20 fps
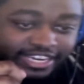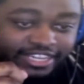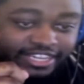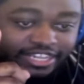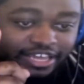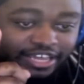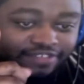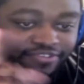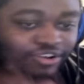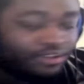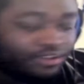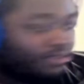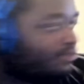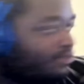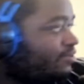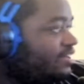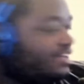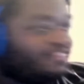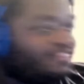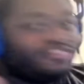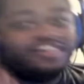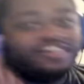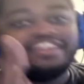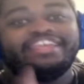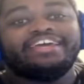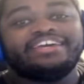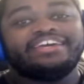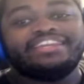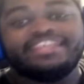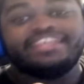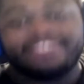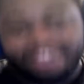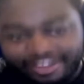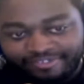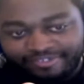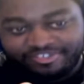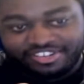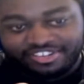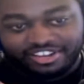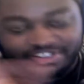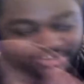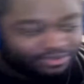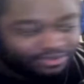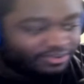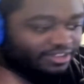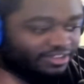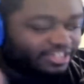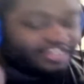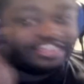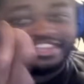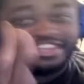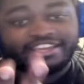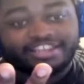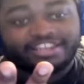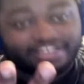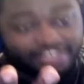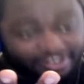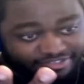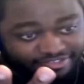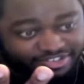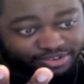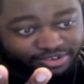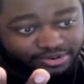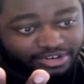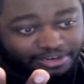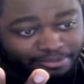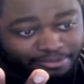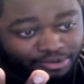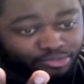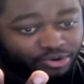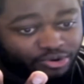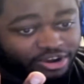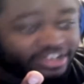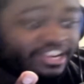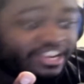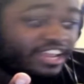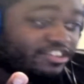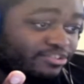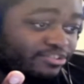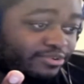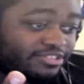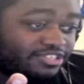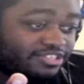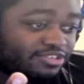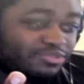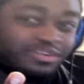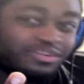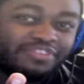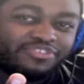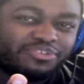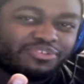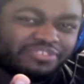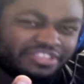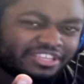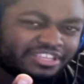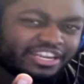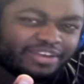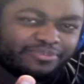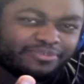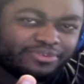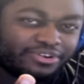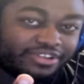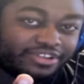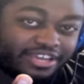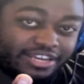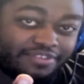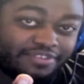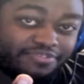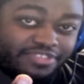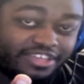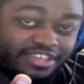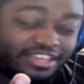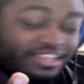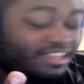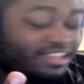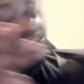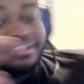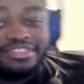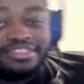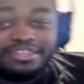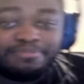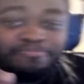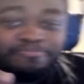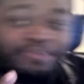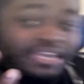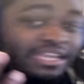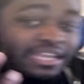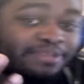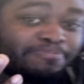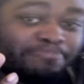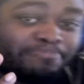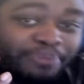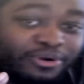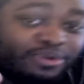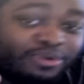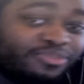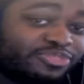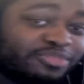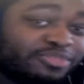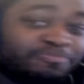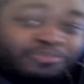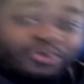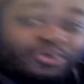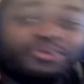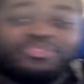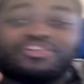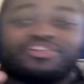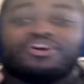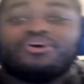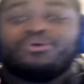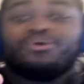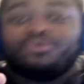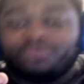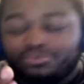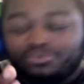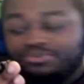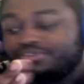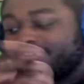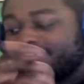love hole, the giggity love tunnel number 1 and or 2 if you're into that weird kind of thing, the big bertha hole,